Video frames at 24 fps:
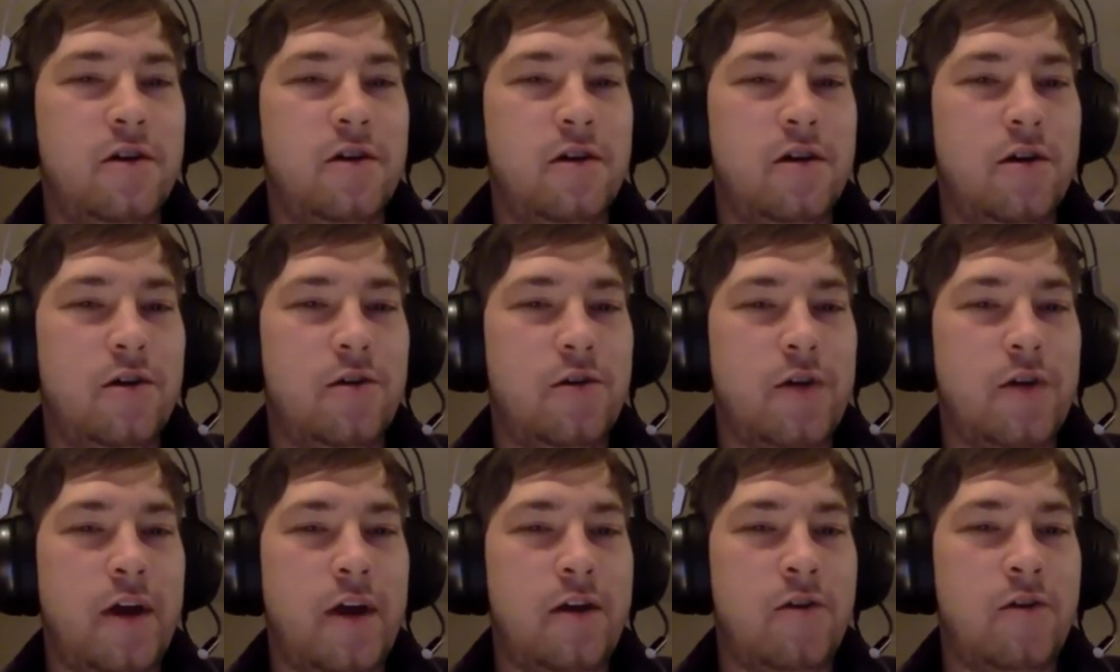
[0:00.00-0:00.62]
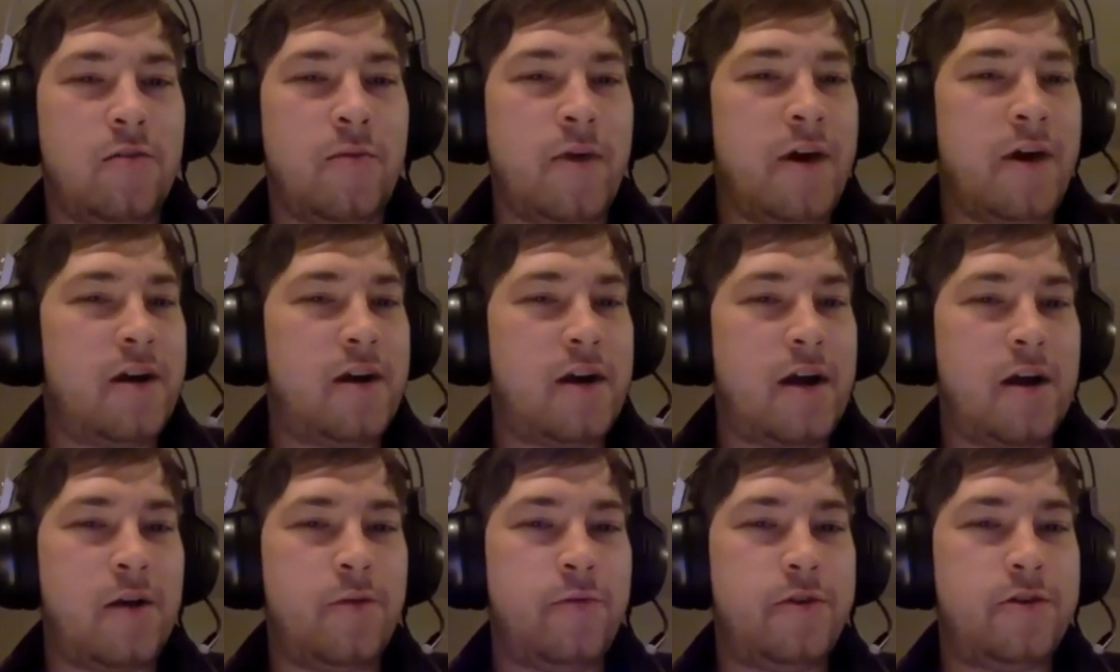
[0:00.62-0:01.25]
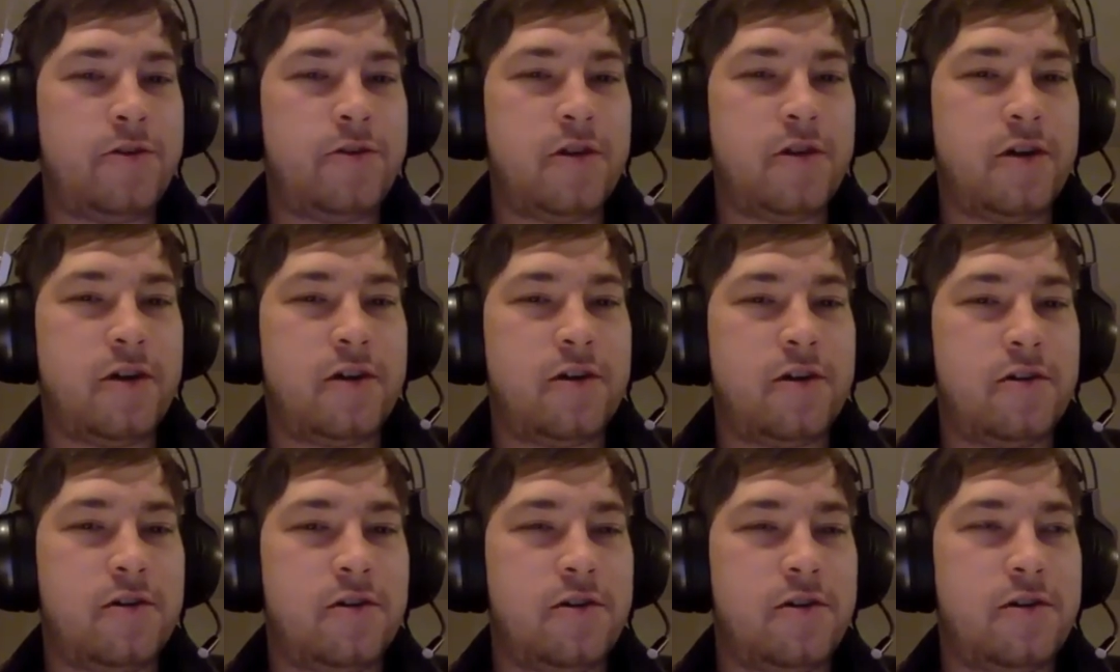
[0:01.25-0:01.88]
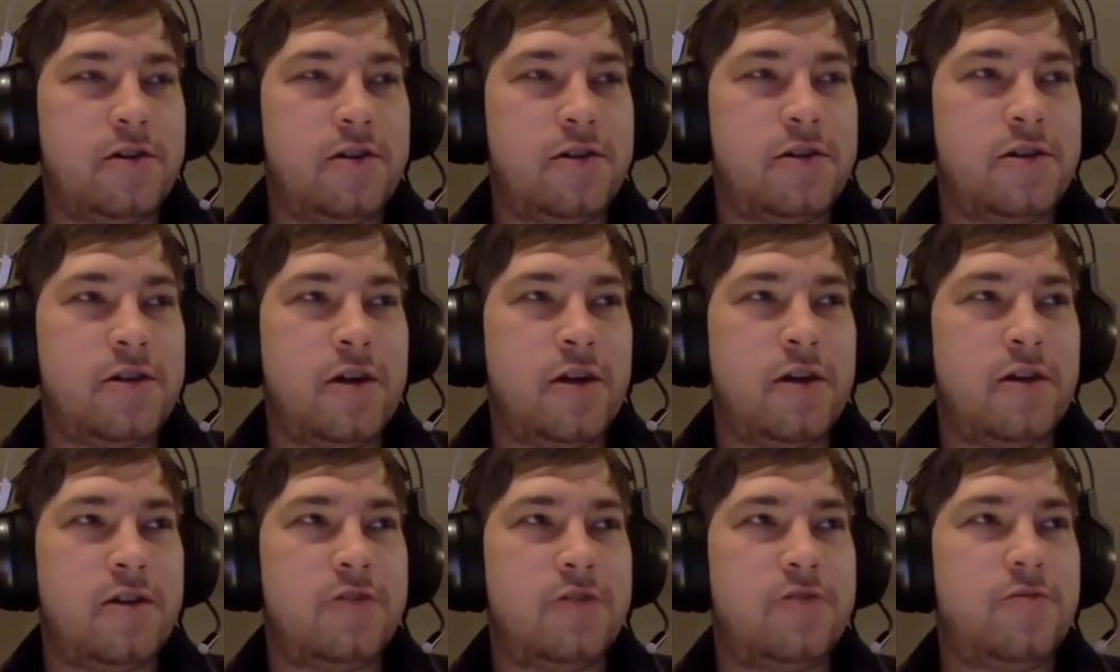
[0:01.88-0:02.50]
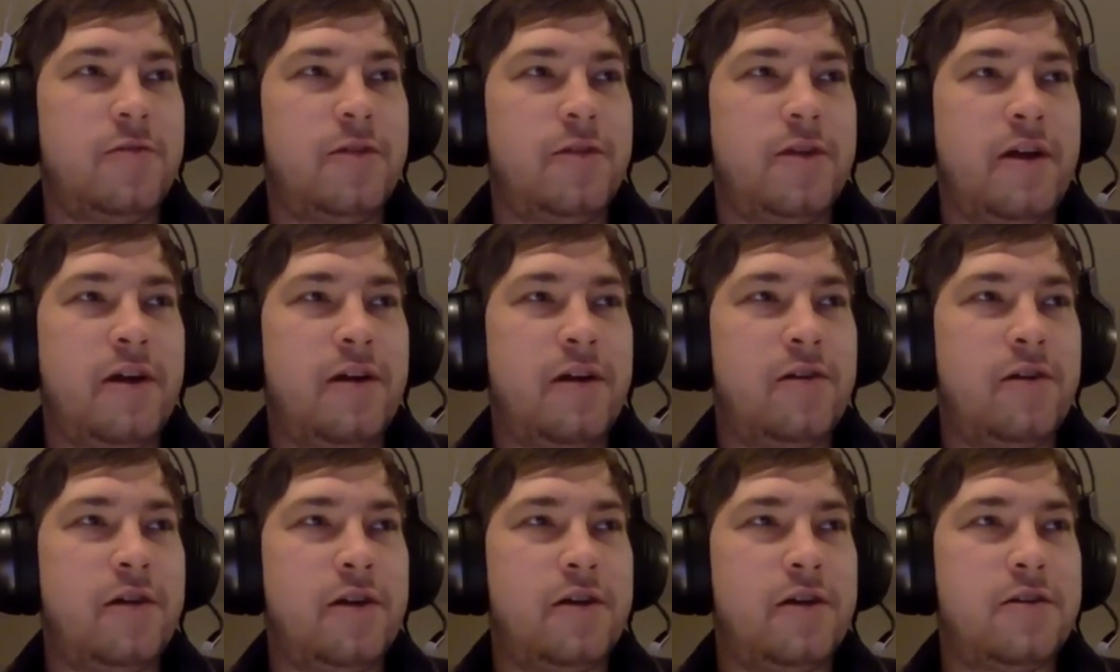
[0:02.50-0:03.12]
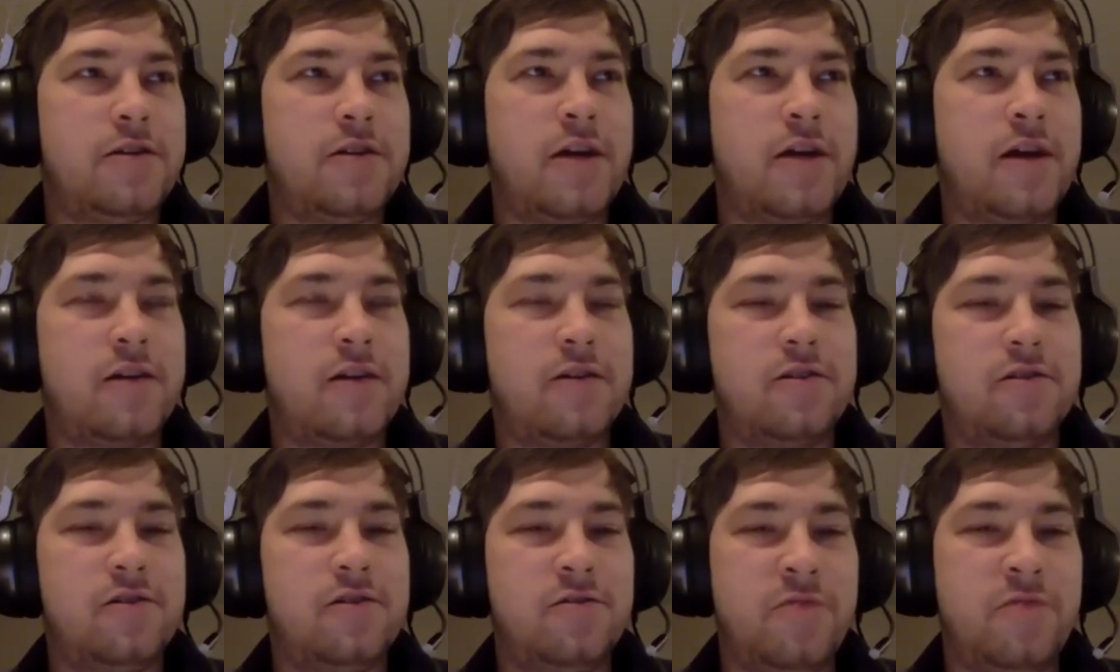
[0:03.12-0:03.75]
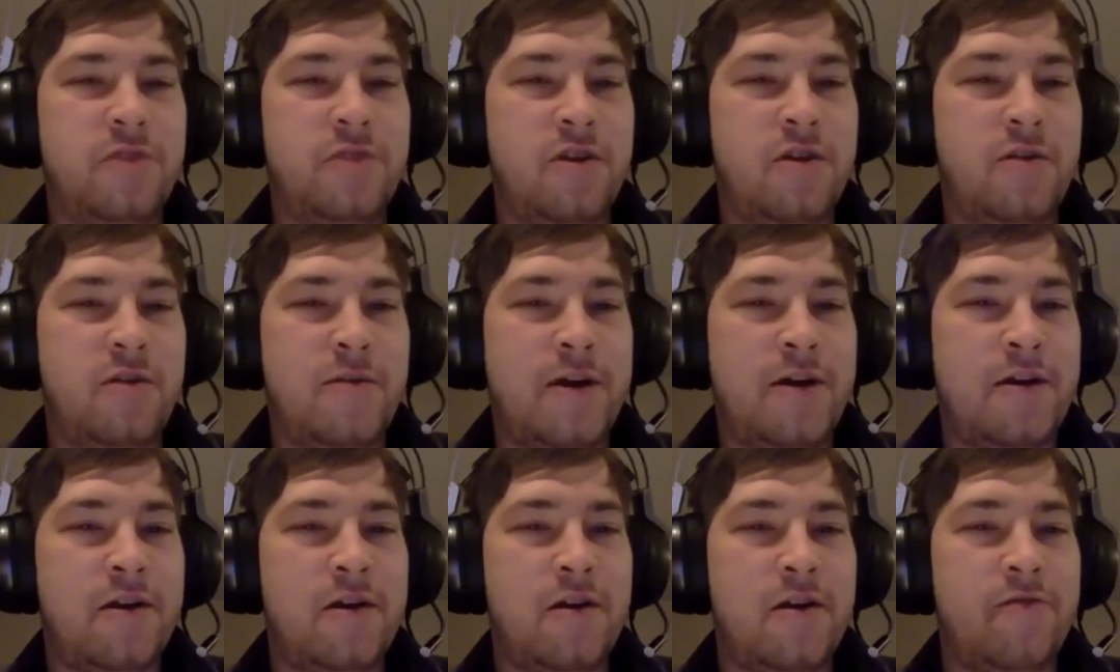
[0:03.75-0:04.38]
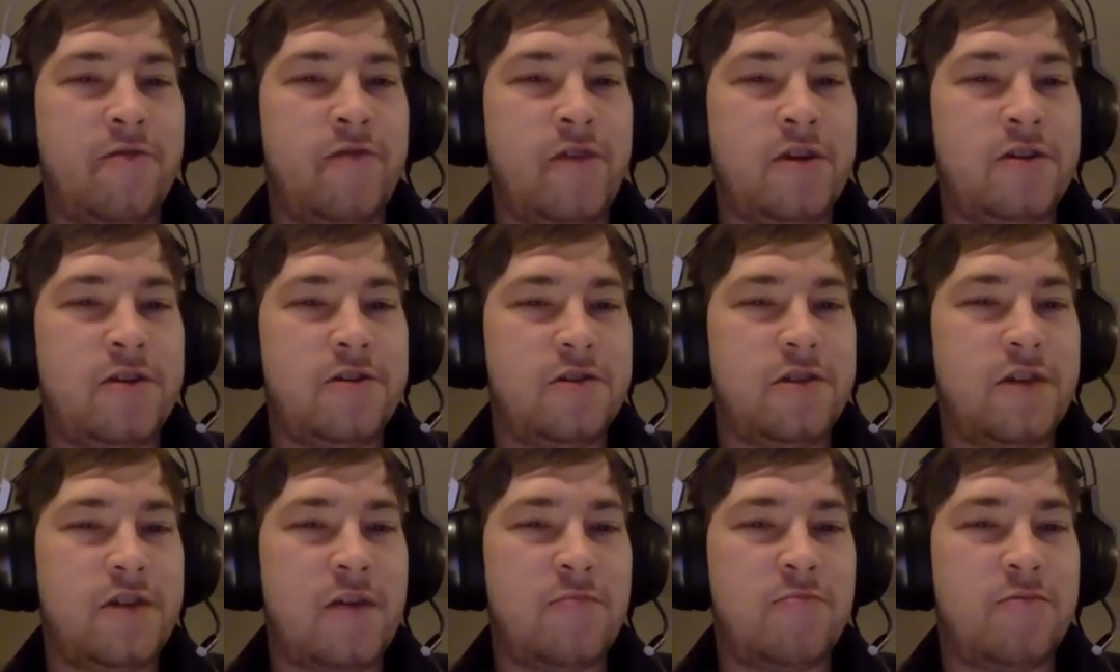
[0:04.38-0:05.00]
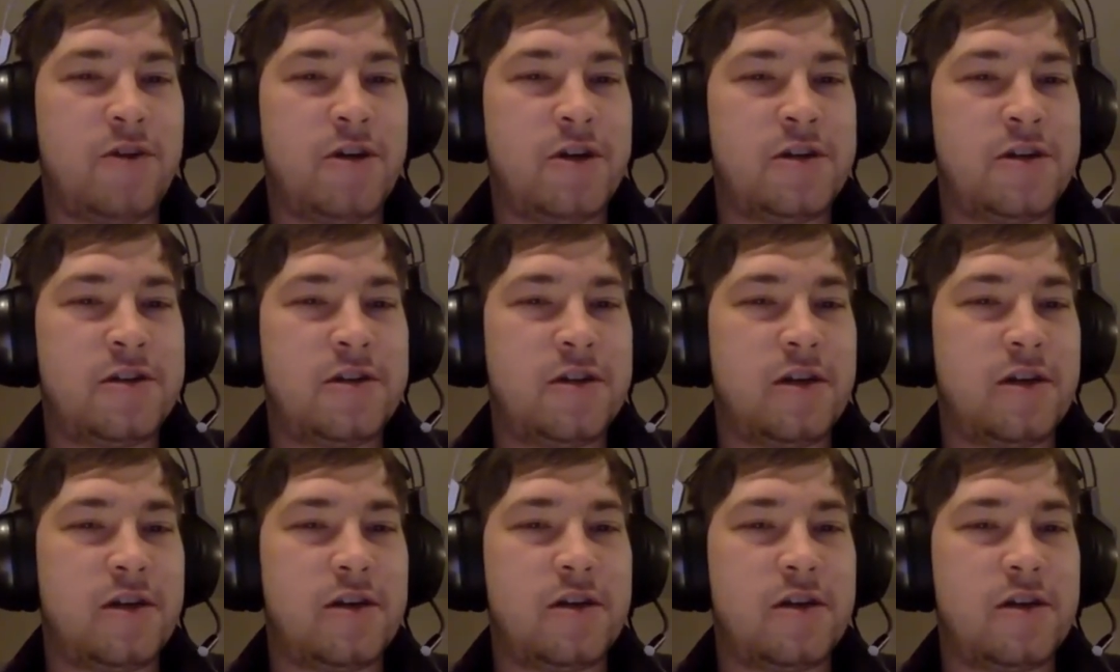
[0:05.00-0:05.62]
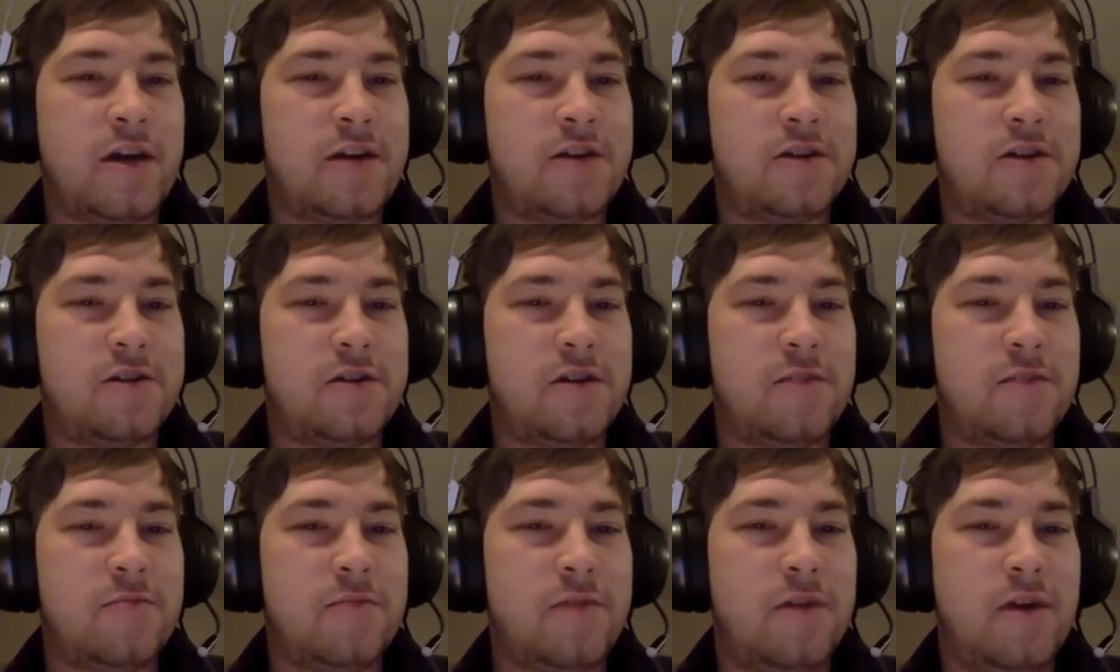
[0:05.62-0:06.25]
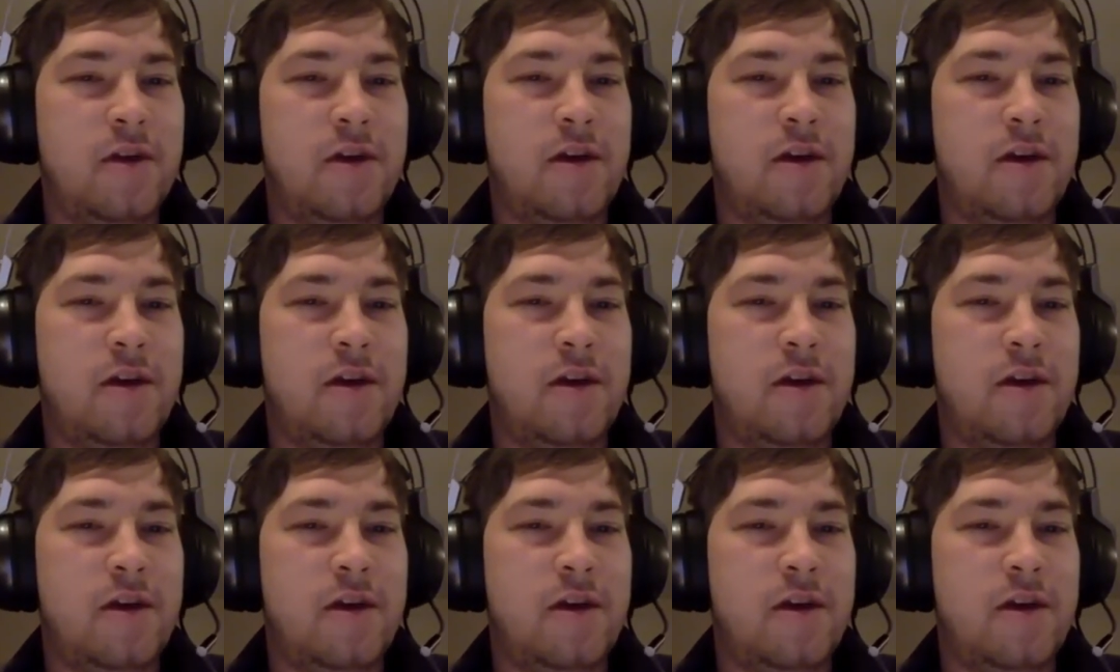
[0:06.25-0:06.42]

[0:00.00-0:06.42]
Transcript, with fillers: okay, no matter how we try and conquer this challenge, no matter how like tactical we are about it, eventually that boss like catches up,